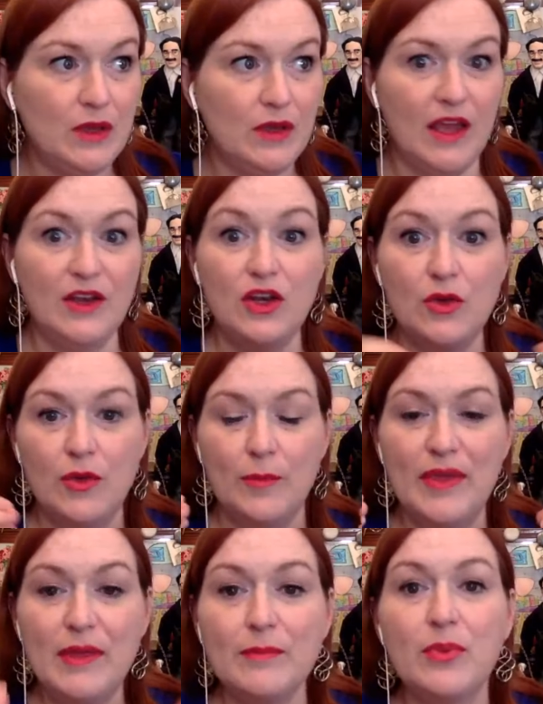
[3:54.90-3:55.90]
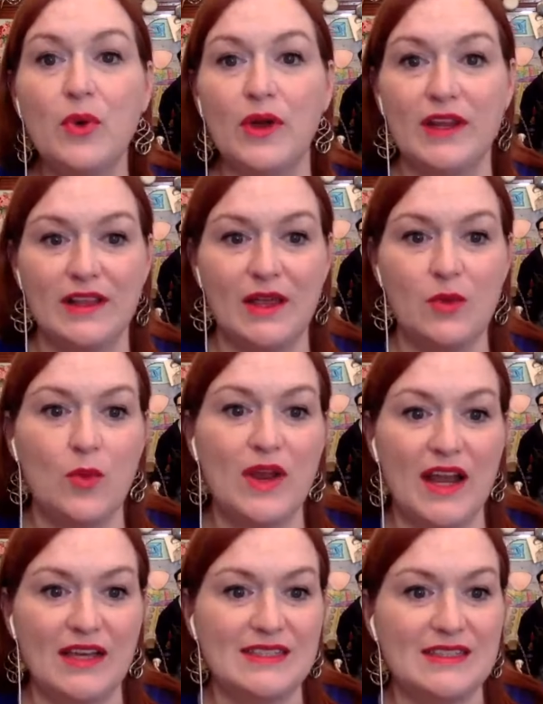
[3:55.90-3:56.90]
and pinpointing like when
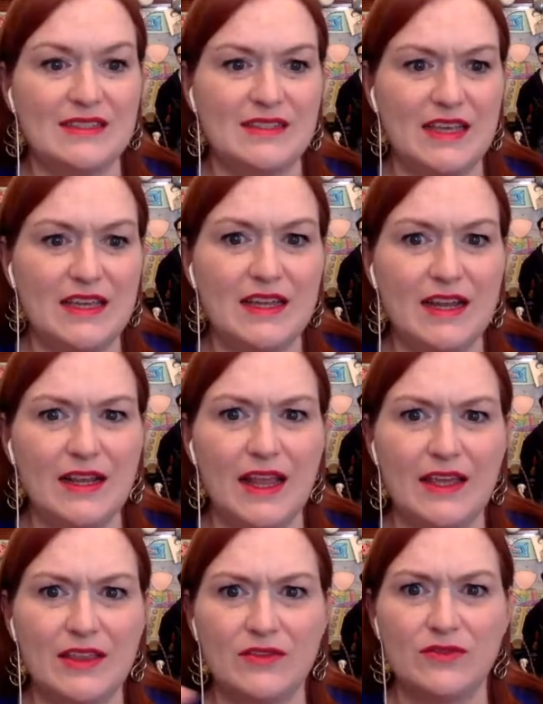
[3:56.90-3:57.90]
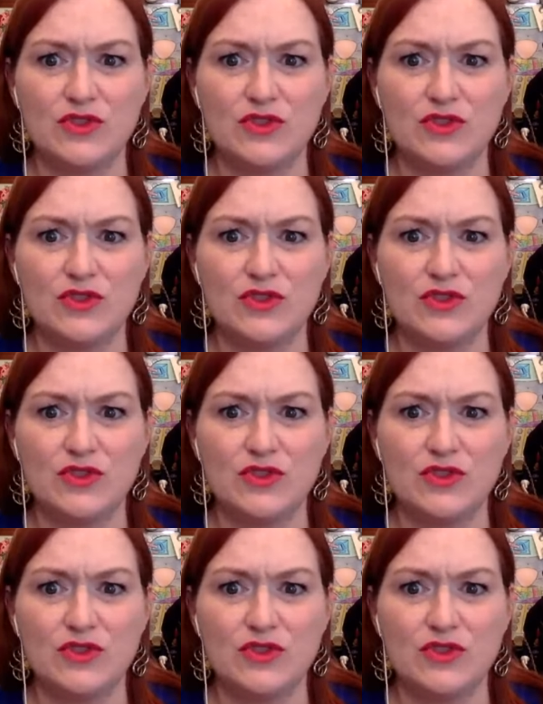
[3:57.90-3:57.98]
I see it and like the